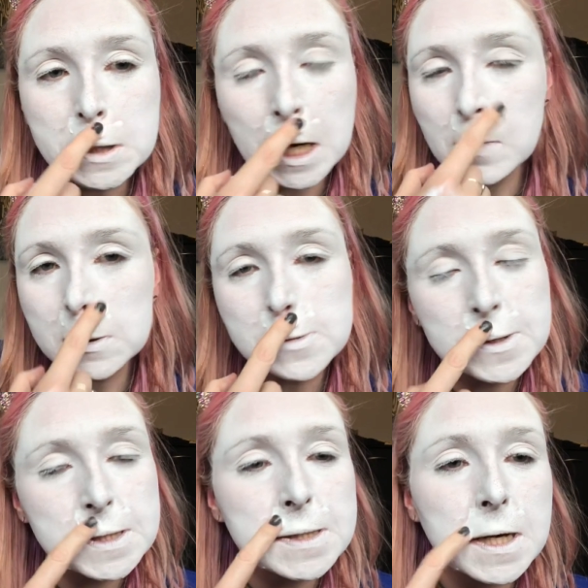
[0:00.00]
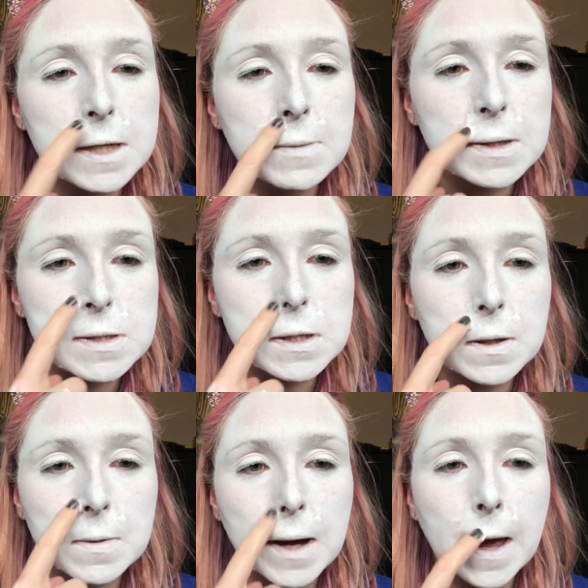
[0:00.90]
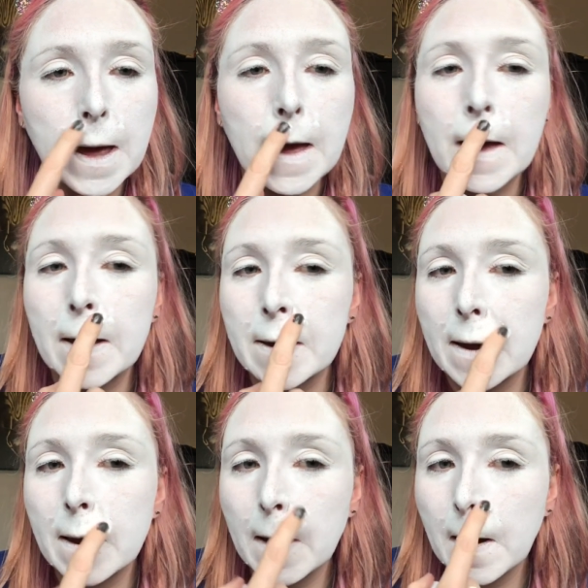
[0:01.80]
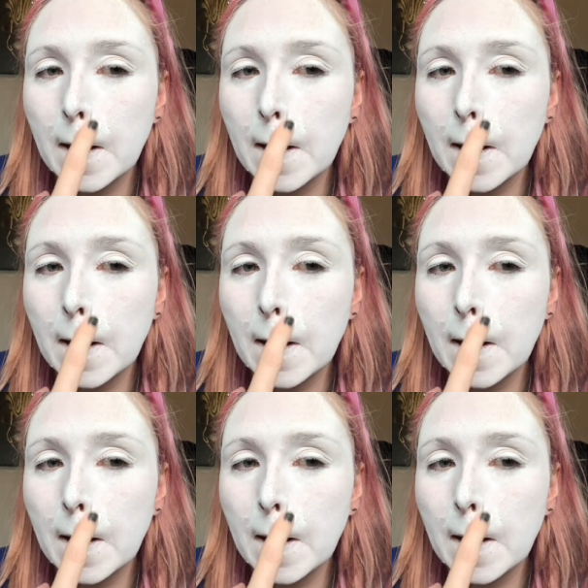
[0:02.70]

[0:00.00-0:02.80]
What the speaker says: Jay wants me to turn him into a